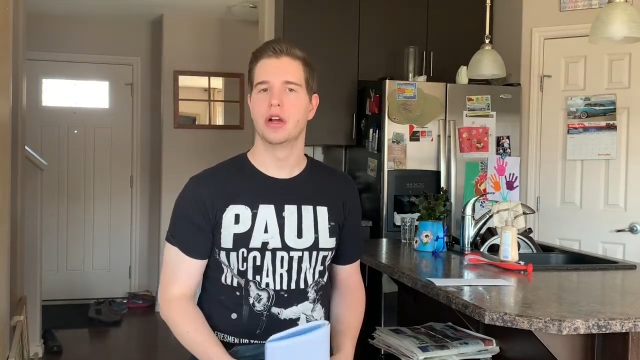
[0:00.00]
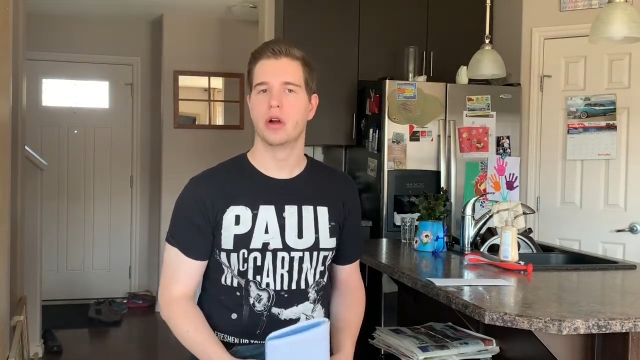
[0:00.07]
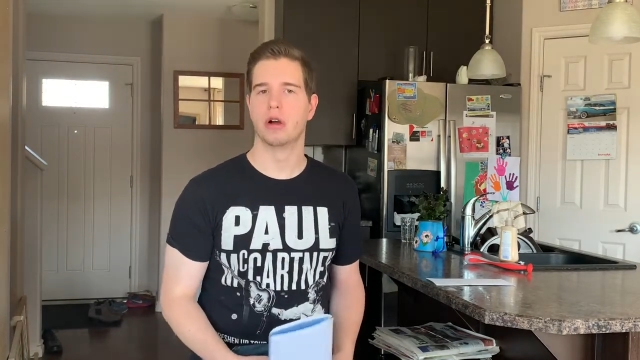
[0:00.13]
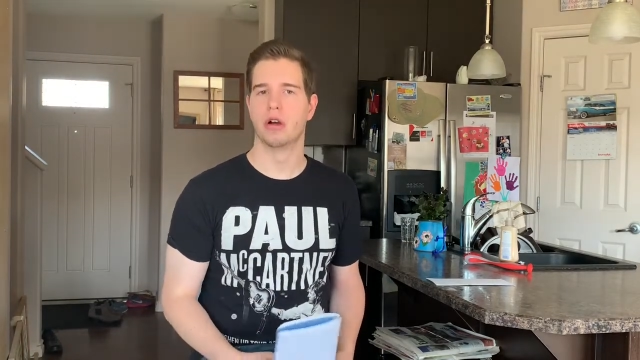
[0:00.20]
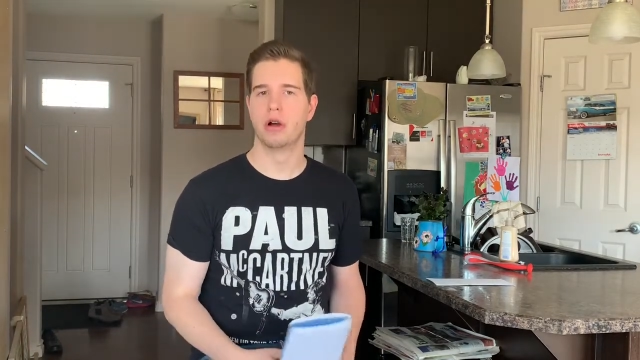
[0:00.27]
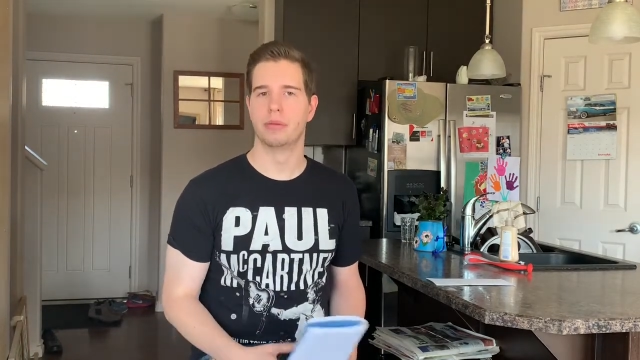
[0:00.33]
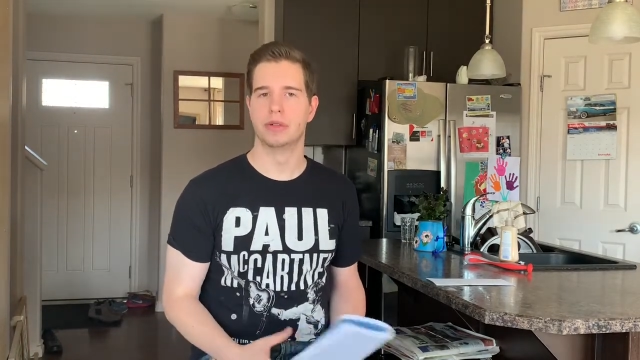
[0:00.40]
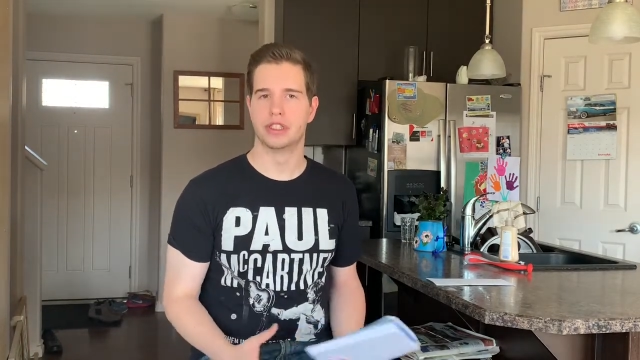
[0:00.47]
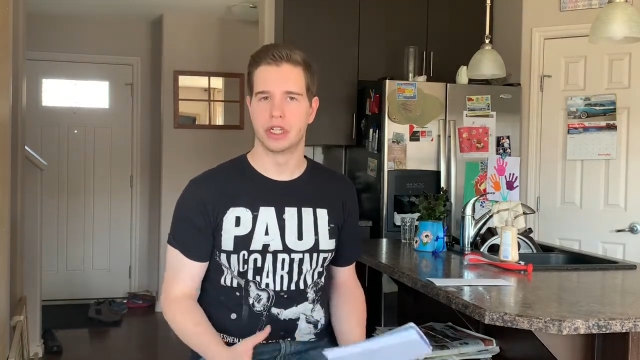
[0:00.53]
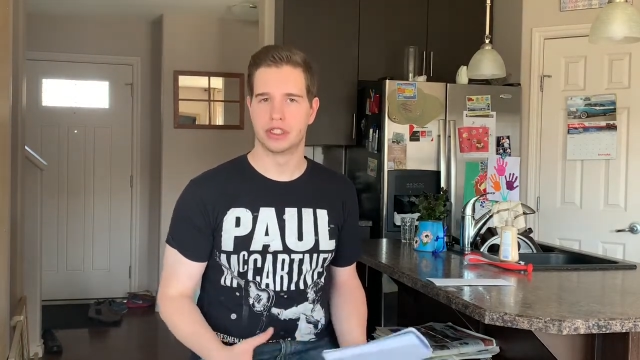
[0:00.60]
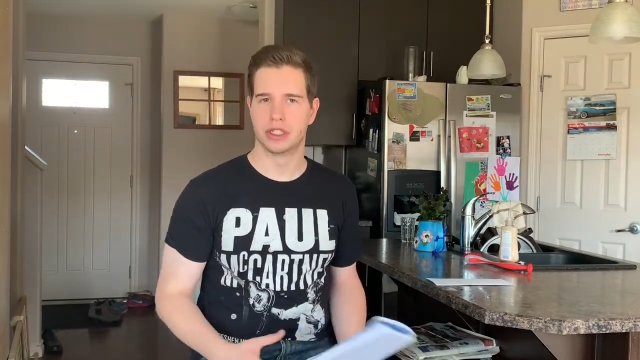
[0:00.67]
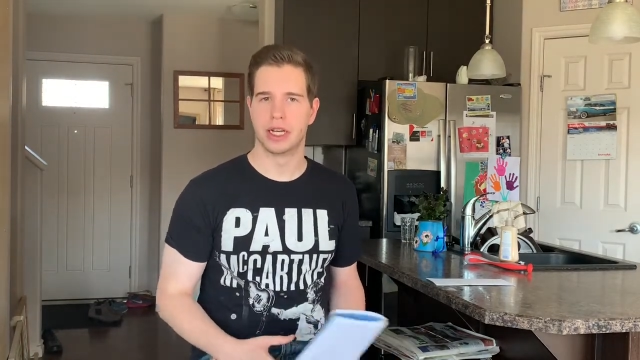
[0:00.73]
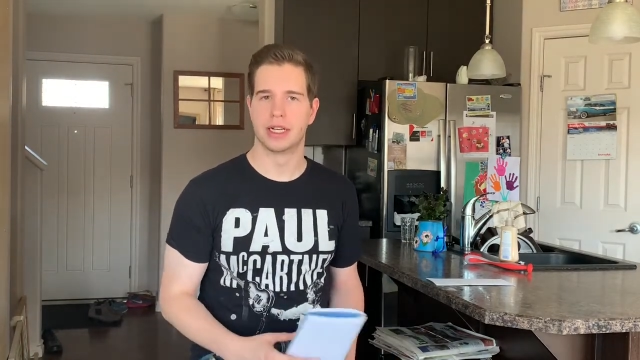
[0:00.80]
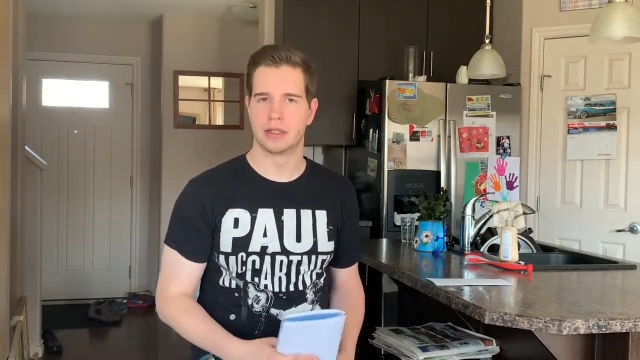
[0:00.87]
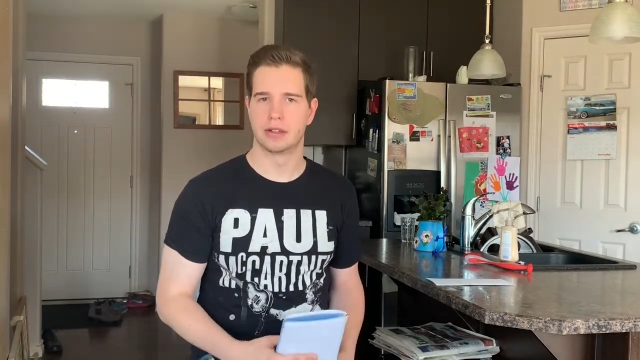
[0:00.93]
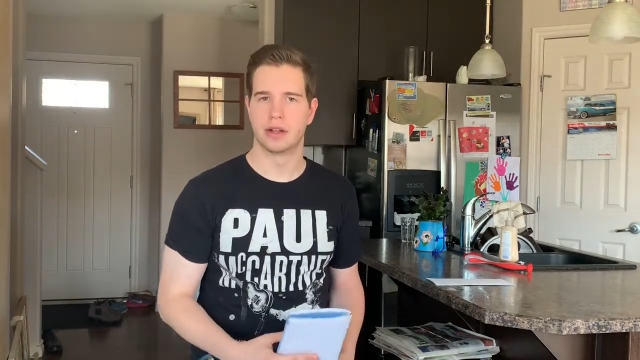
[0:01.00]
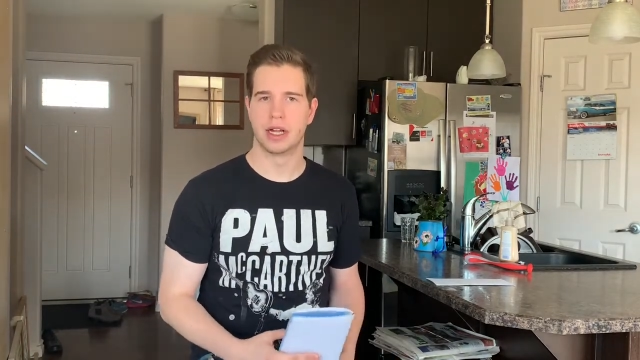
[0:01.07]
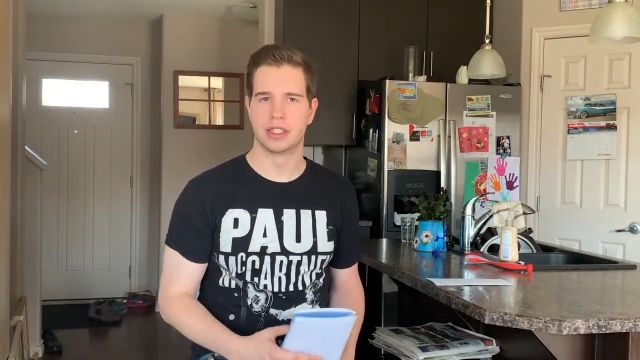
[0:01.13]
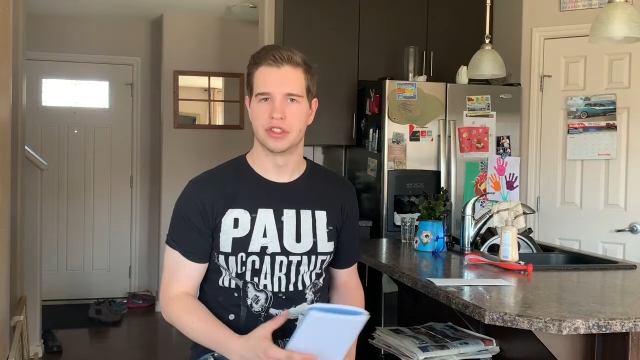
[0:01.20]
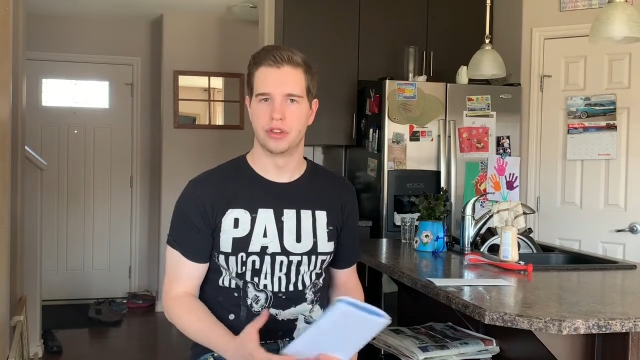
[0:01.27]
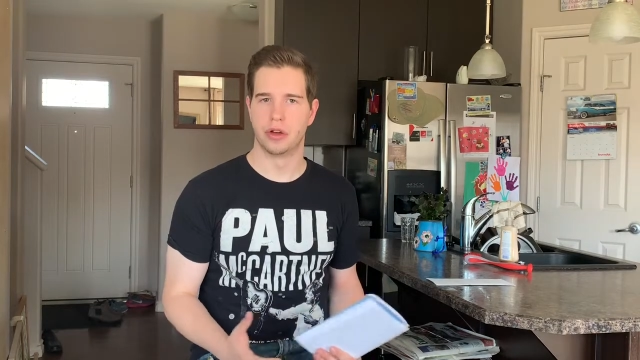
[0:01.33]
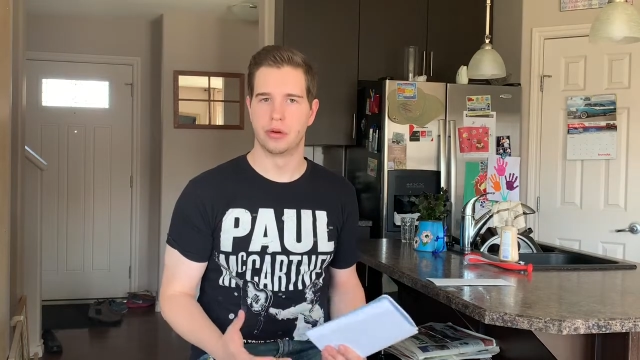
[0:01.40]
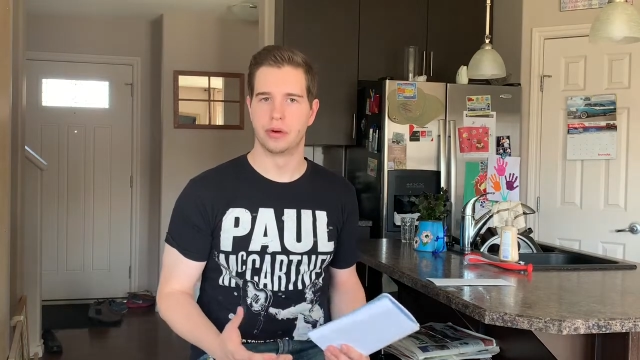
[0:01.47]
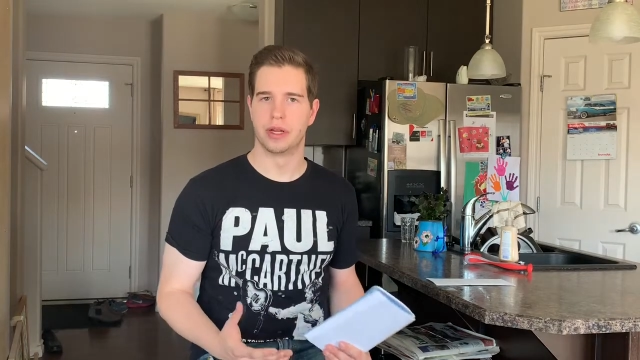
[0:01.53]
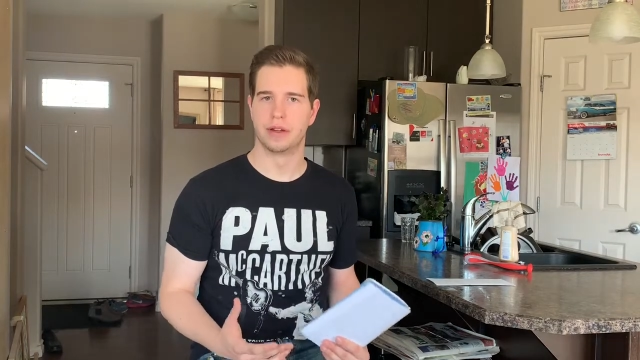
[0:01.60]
or are we judging it as though